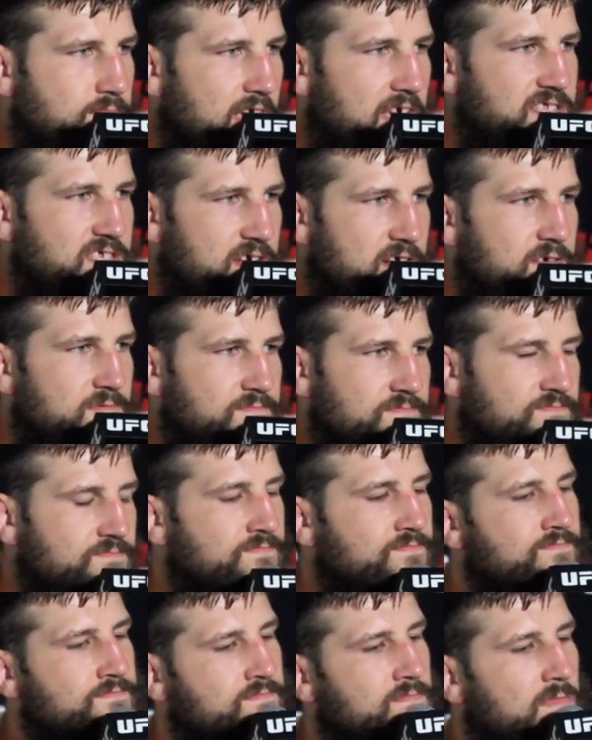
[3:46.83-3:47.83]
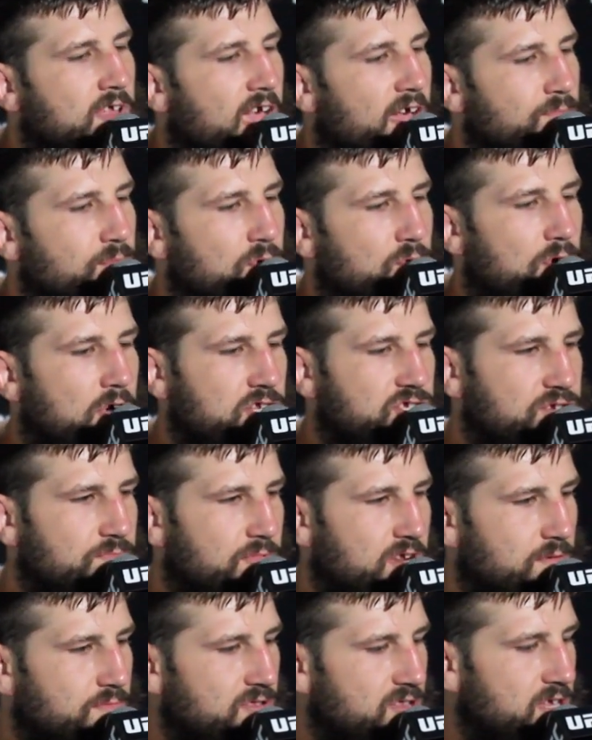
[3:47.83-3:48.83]
Has there? Haven't been watching,
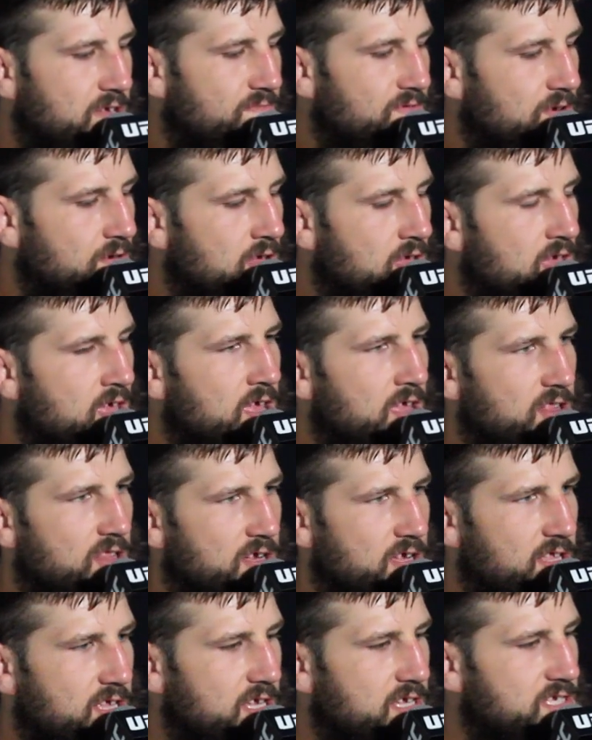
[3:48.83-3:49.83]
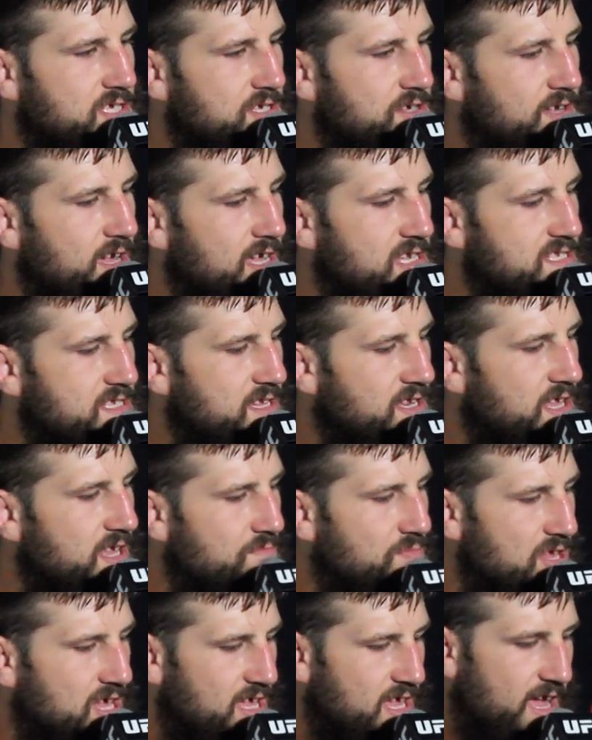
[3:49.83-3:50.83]
but I believe you. Look at this. You guys didn't
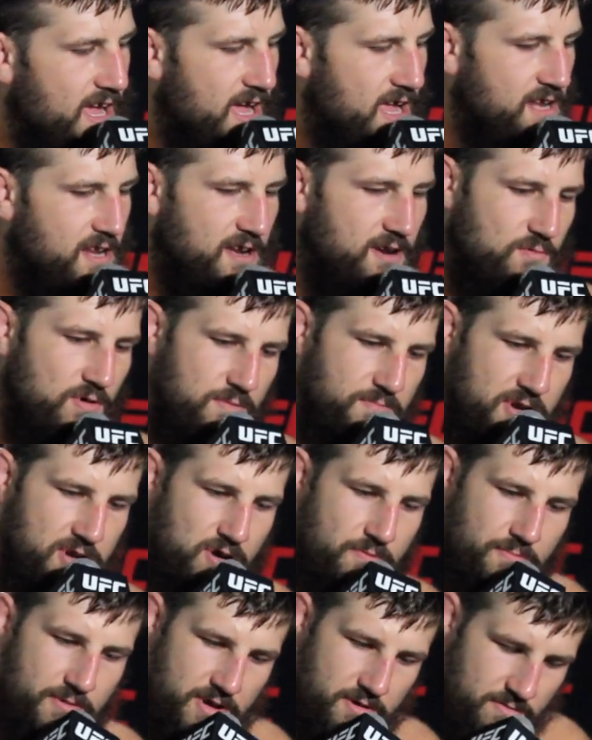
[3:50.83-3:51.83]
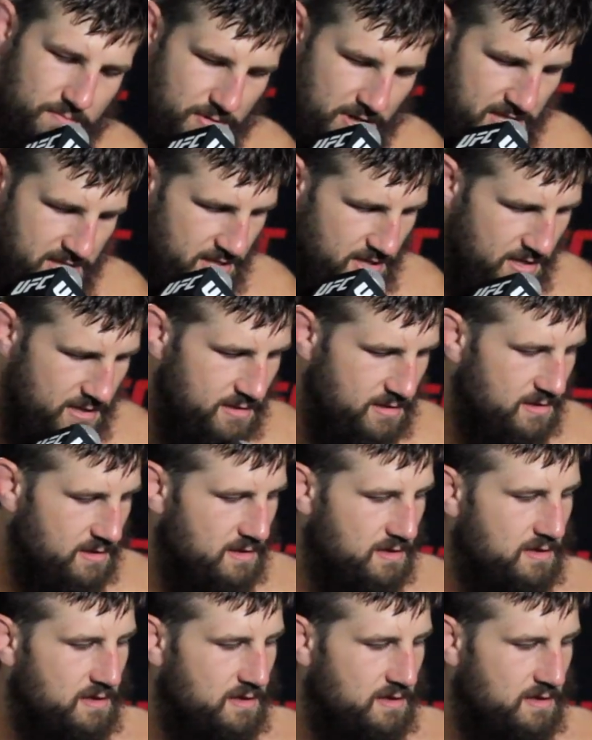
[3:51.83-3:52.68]
give me a can. You didn't want me to open it with my teeth?